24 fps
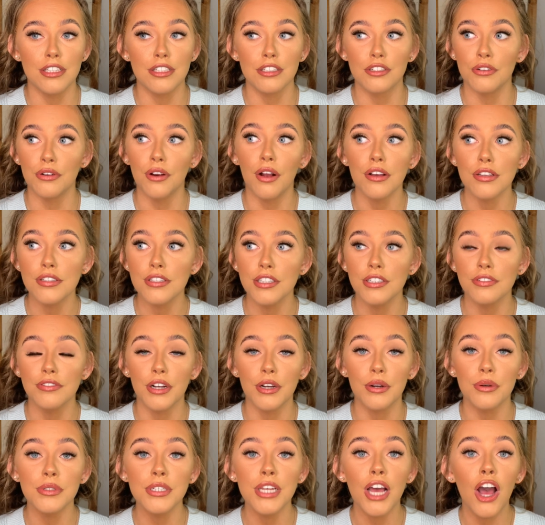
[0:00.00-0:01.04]
crossing the
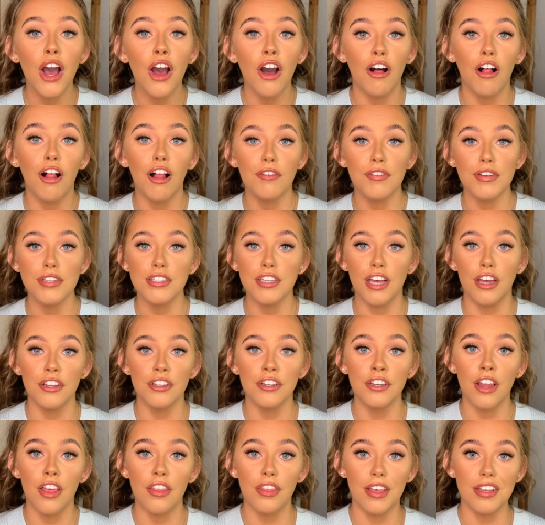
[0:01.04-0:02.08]
road, all of a
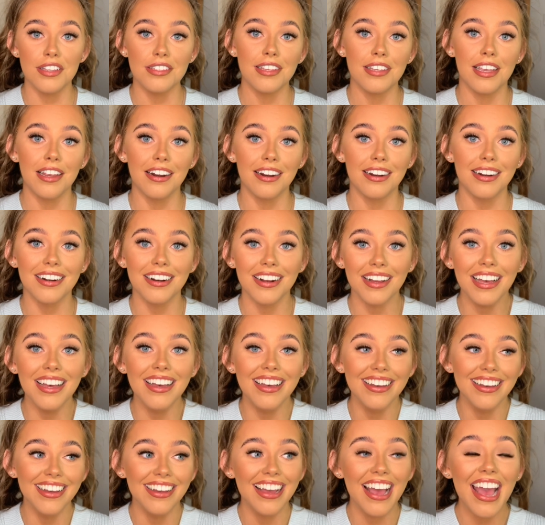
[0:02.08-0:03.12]
sudden this here
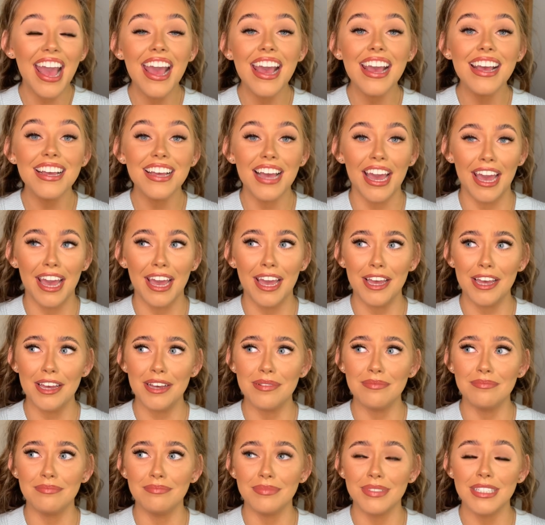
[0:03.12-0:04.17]

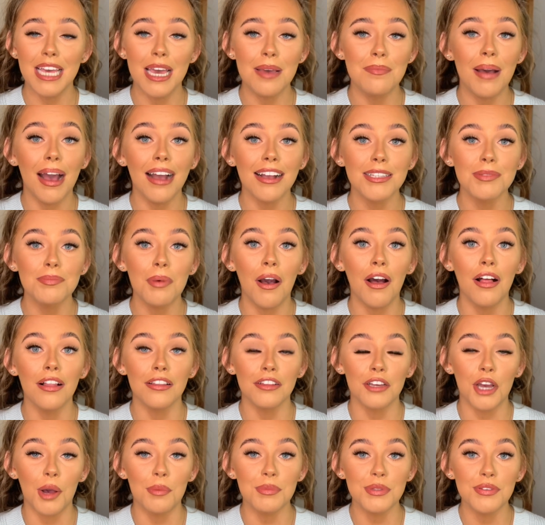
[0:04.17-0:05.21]
Tipex bottle
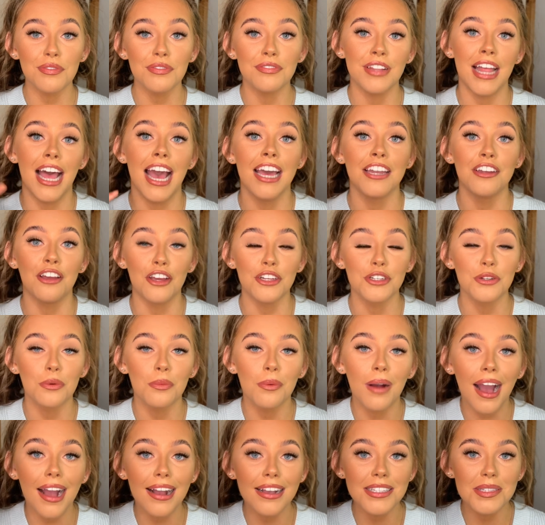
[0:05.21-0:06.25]
comes flying out,
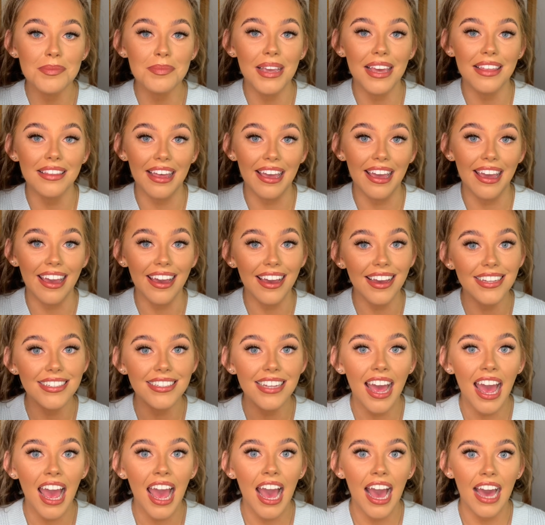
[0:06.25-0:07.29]
whacks me in the head,
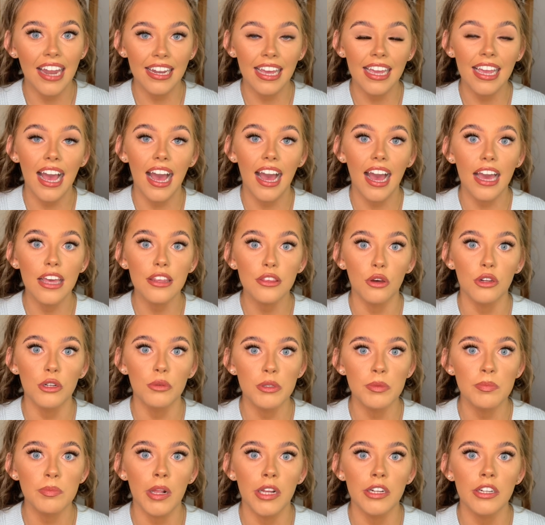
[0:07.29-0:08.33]
and I thought it
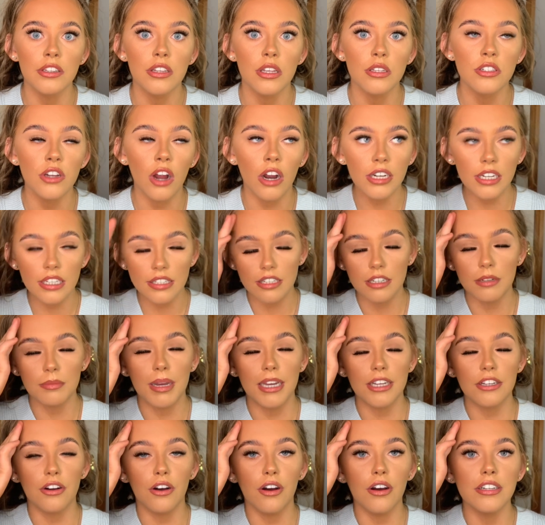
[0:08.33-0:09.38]
was blood at the start. I was like, oh my
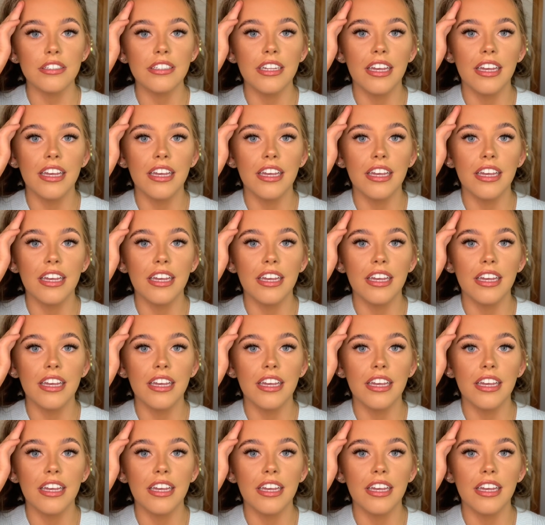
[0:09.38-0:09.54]
god.